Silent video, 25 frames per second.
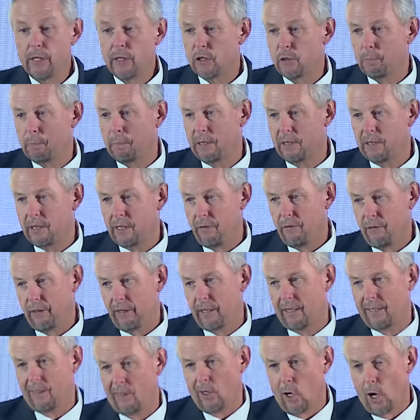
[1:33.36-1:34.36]

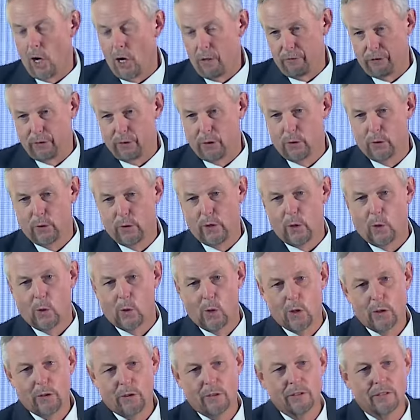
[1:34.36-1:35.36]
specific offer to the
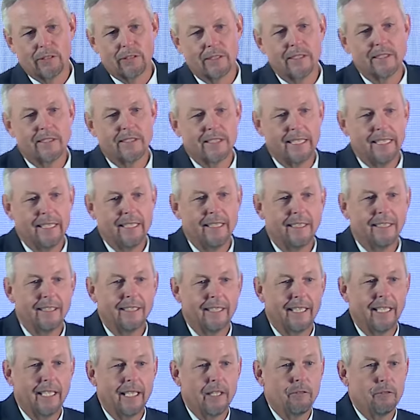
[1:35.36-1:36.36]
audiences here
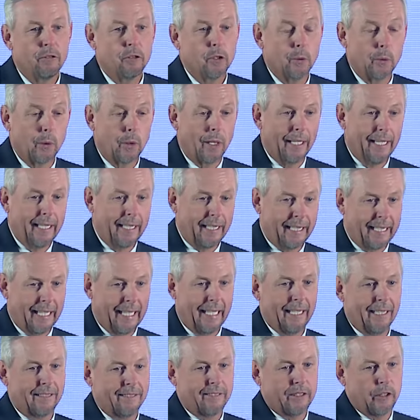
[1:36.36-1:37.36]
if you would like
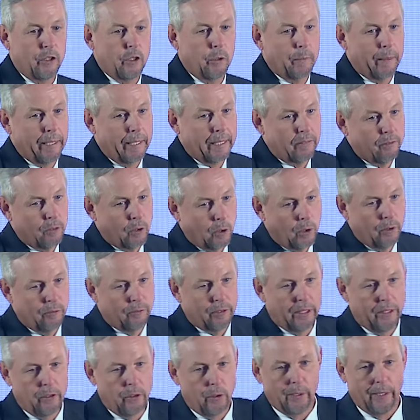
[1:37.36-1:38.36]
Galaxy to get involved
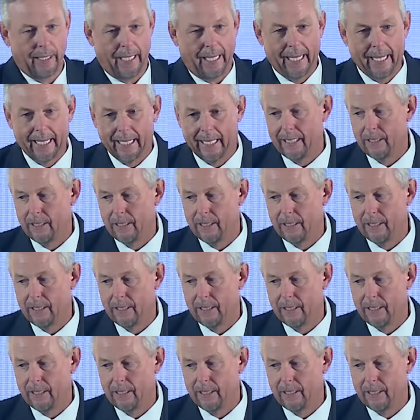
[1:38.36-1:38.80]
in your AI